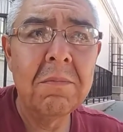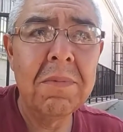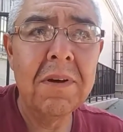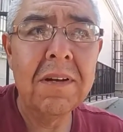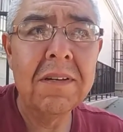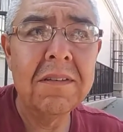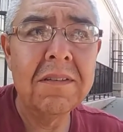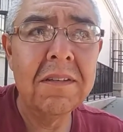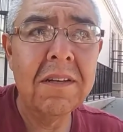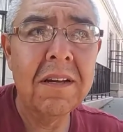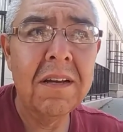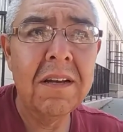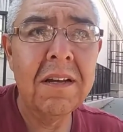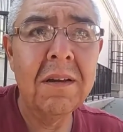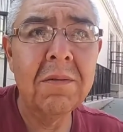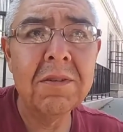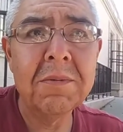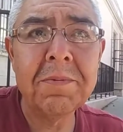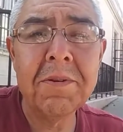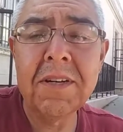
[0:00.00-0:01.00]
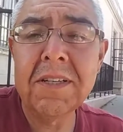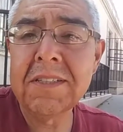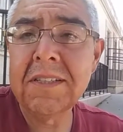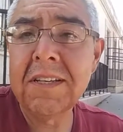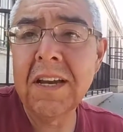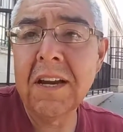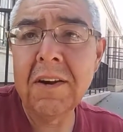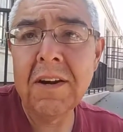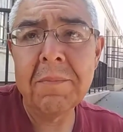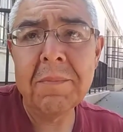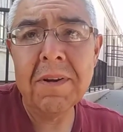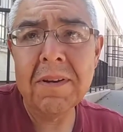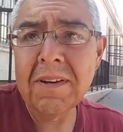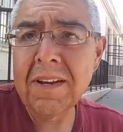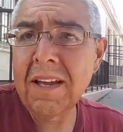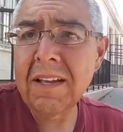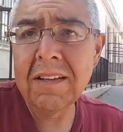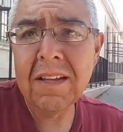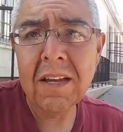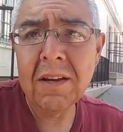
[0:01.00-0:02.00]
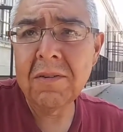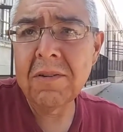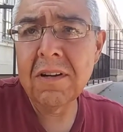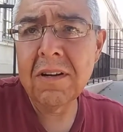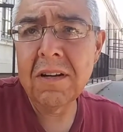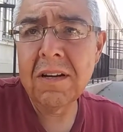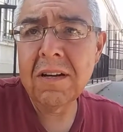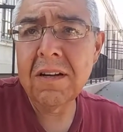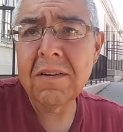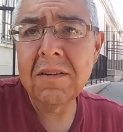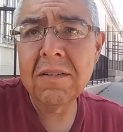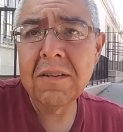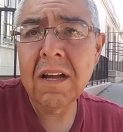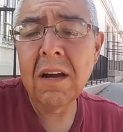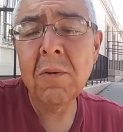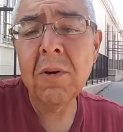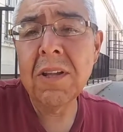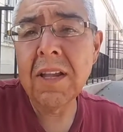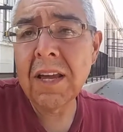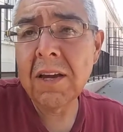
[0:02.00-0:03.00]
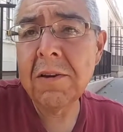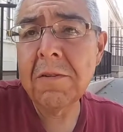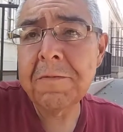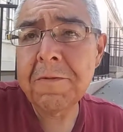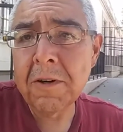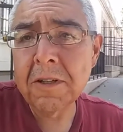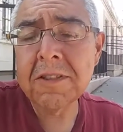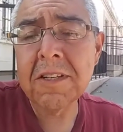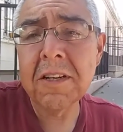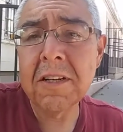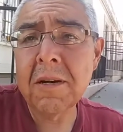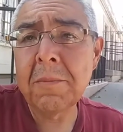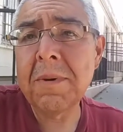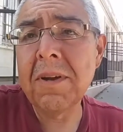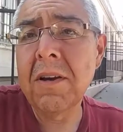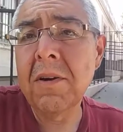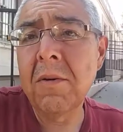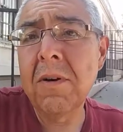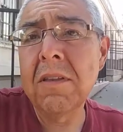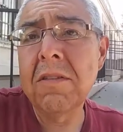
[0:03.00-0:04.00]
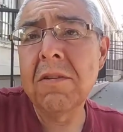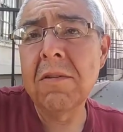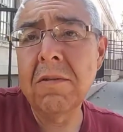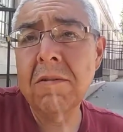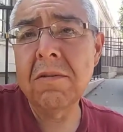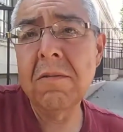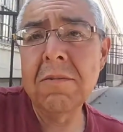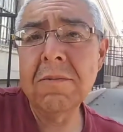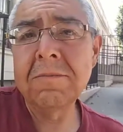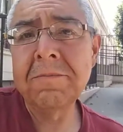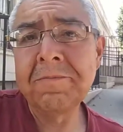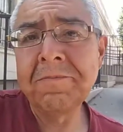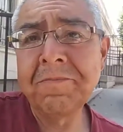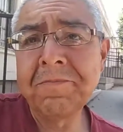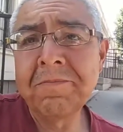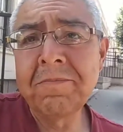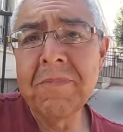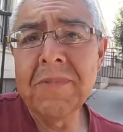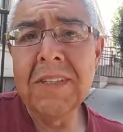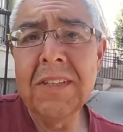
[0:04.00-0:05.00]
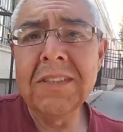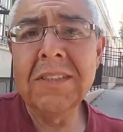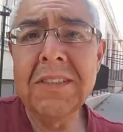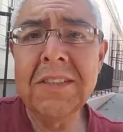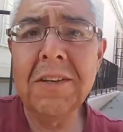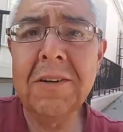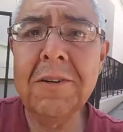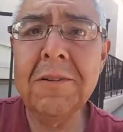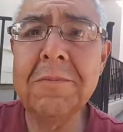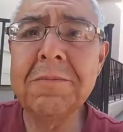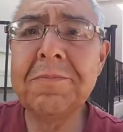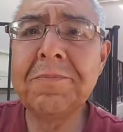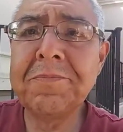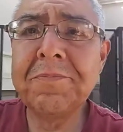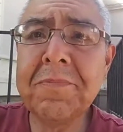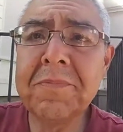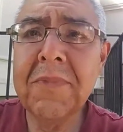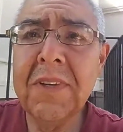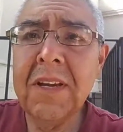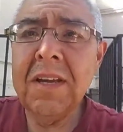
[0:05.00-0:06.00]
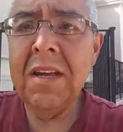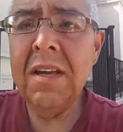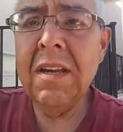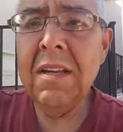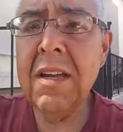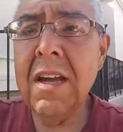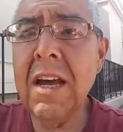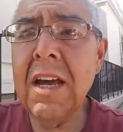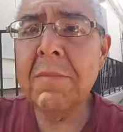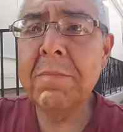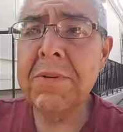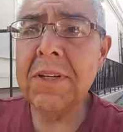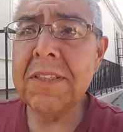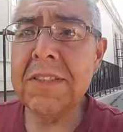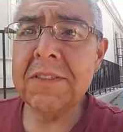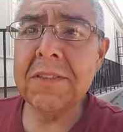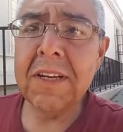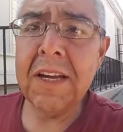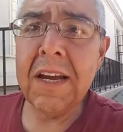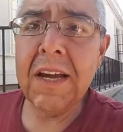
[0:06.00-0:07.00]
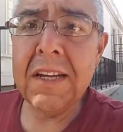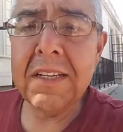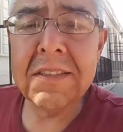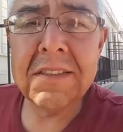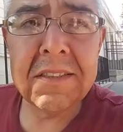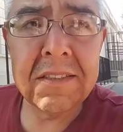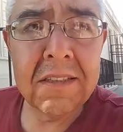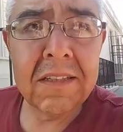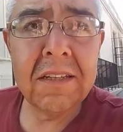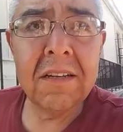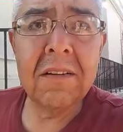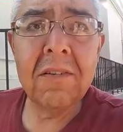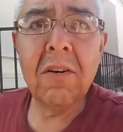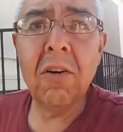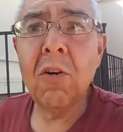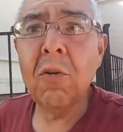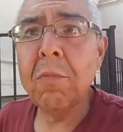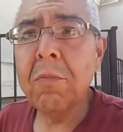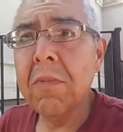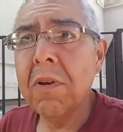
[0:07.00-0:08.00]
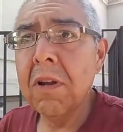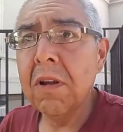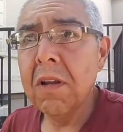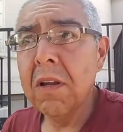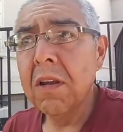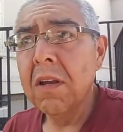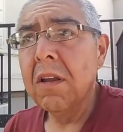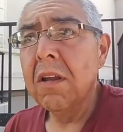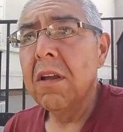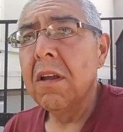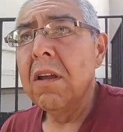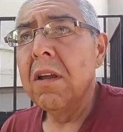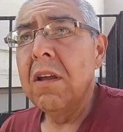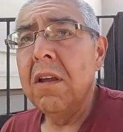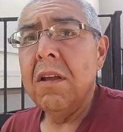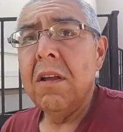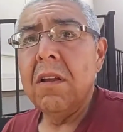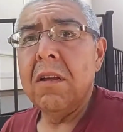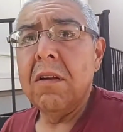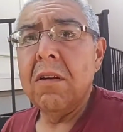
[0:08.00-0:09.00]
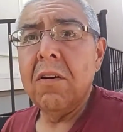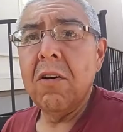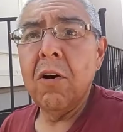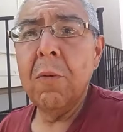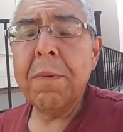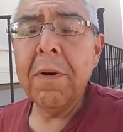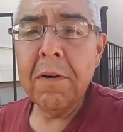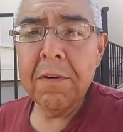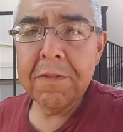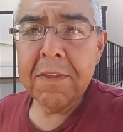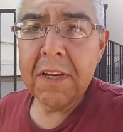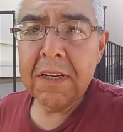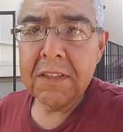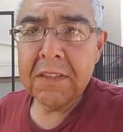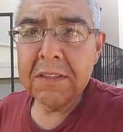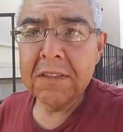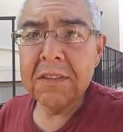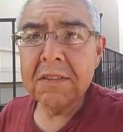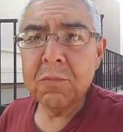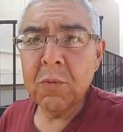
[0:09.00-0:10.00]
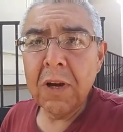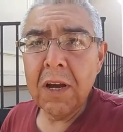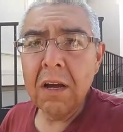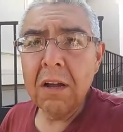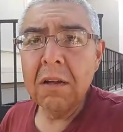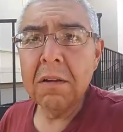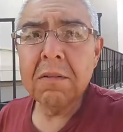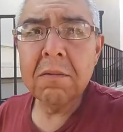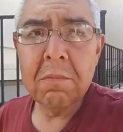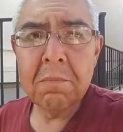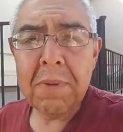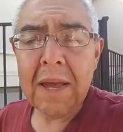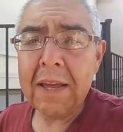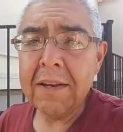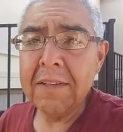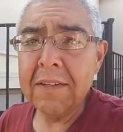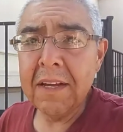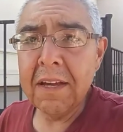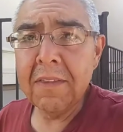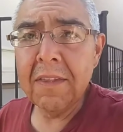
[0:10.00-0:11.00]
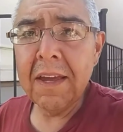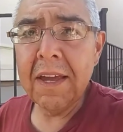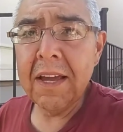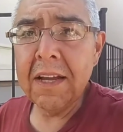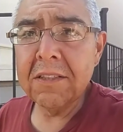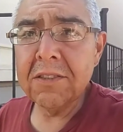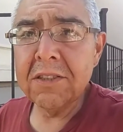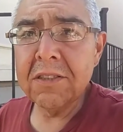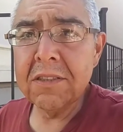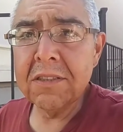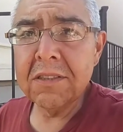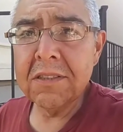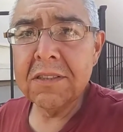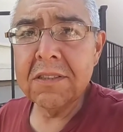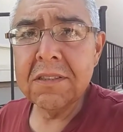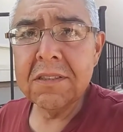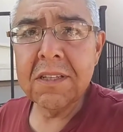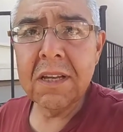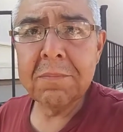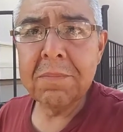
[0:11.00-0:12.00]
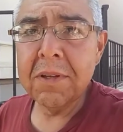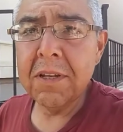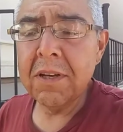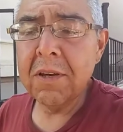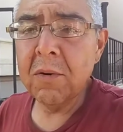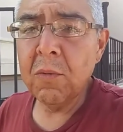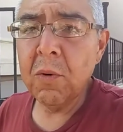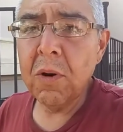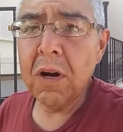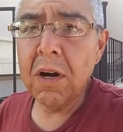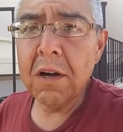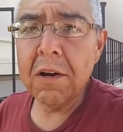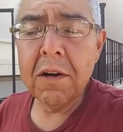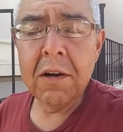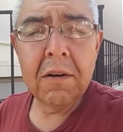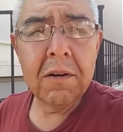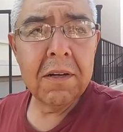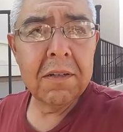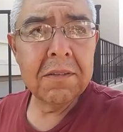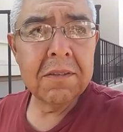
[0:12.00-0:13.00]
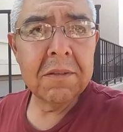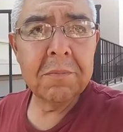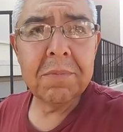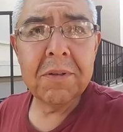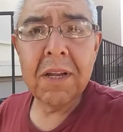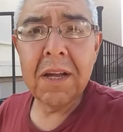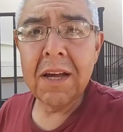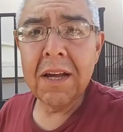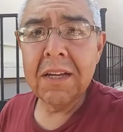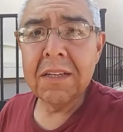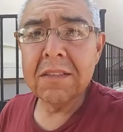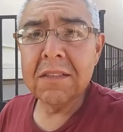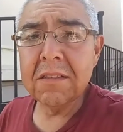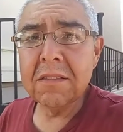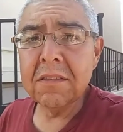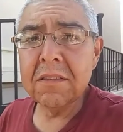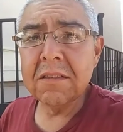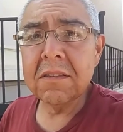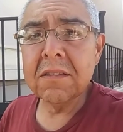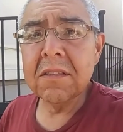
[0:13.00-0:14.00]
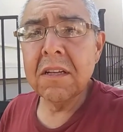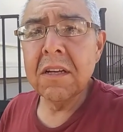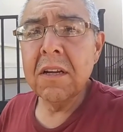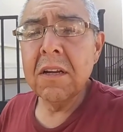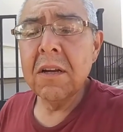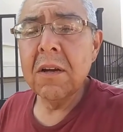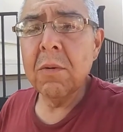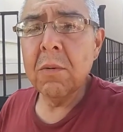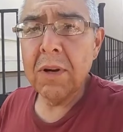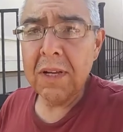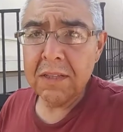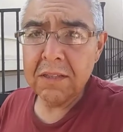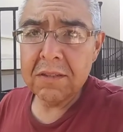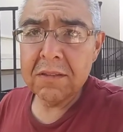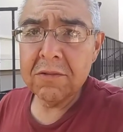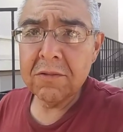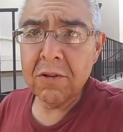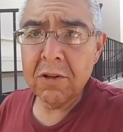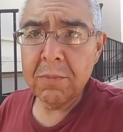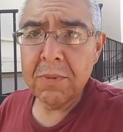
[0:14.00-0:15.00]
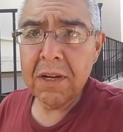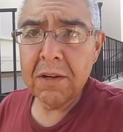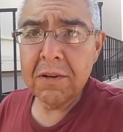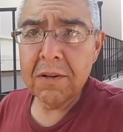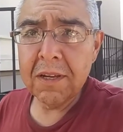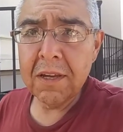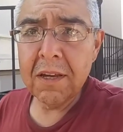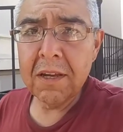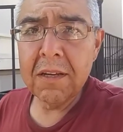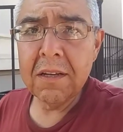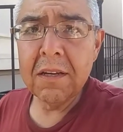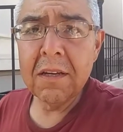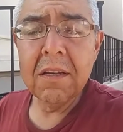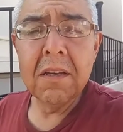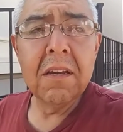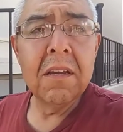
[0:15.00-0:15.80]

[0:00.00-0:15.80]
but it was pretty scary, but not like you folks are going to be going through. So God bless you guys. Hope everything's well. Batten down the hatches, get plenty of water and supplies, and just ride the storm out, okay?